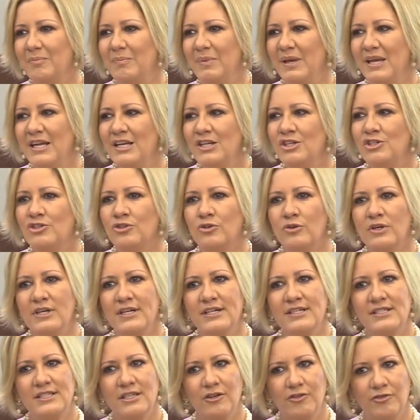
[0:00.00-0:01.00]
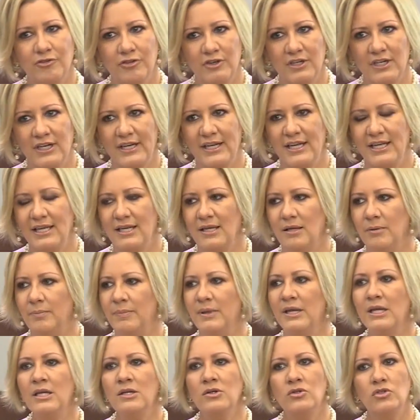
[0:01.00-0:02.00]
being treated differently,
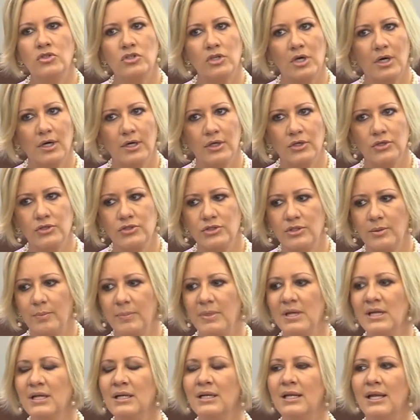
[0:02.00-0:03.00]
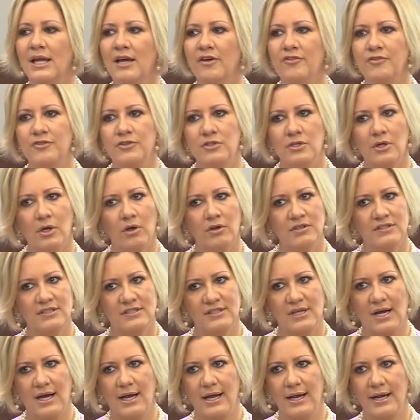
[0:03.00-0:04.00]
being judged, being left
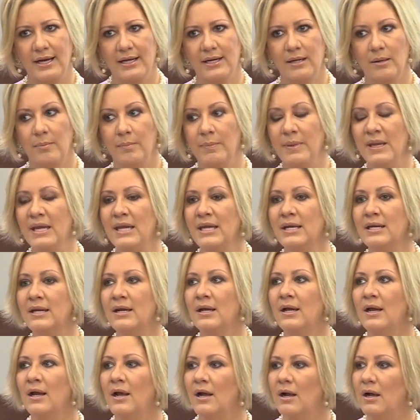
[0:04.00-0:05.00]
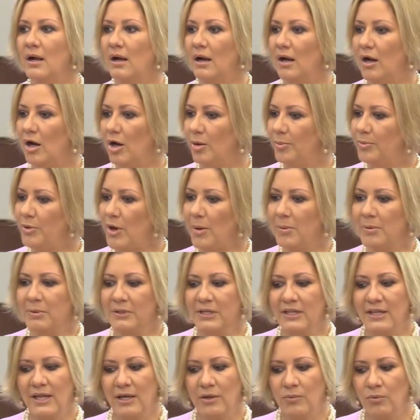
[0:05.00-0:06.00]
aside, being uh,
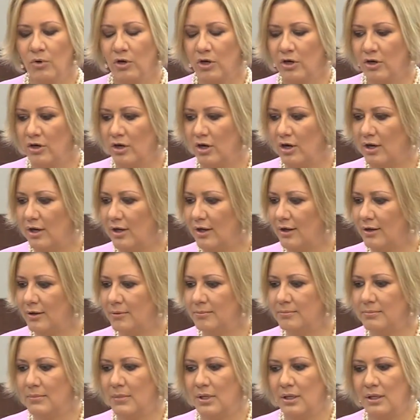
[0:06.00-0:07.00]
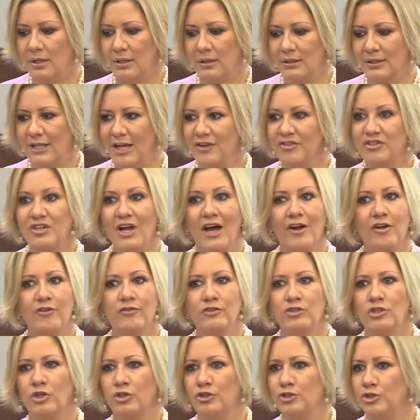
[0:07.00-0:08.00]
probably they were uh, left out
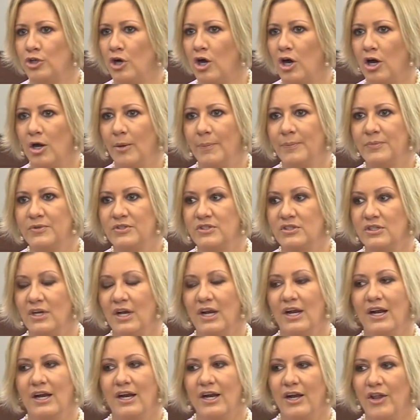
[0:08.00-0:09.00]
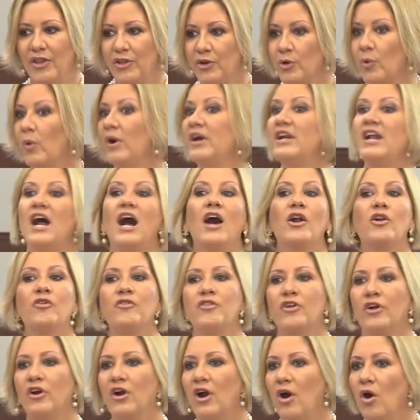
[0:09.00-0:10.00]
of their jobs, thrown out
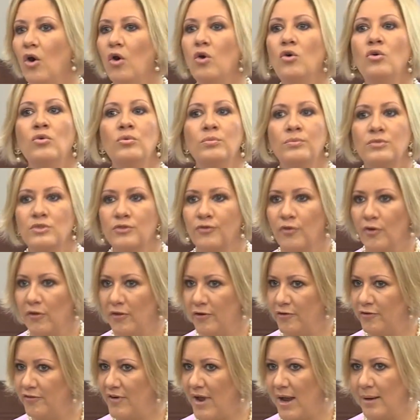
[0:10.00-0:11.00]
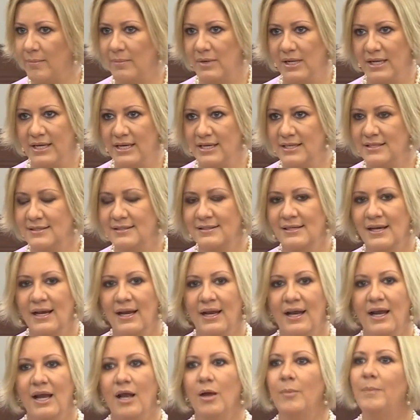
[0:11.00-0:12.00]
of their homes for their families,
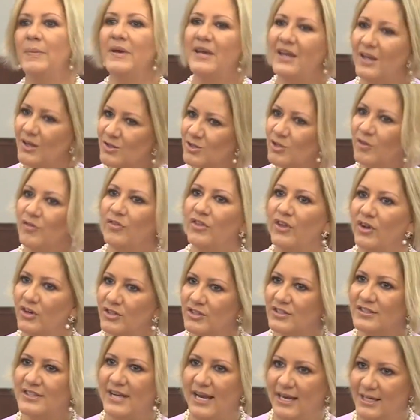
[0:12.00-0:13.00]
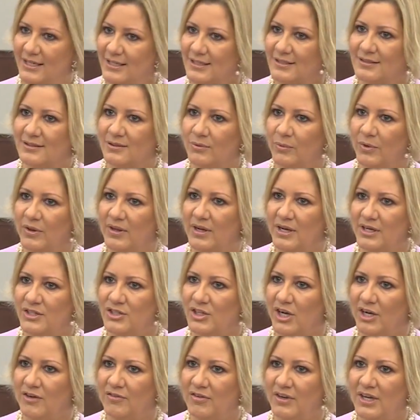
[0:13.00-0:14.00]
because of their status with
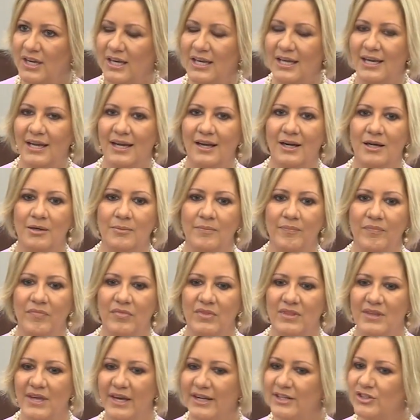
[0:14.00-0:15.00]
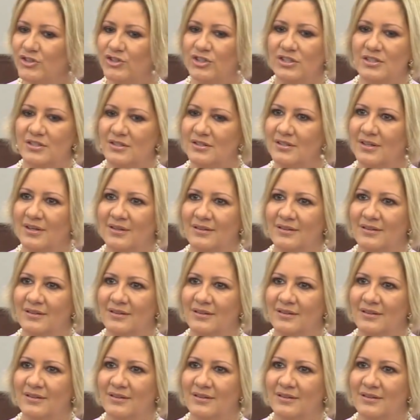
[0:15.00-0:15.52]
HIV, um, that is just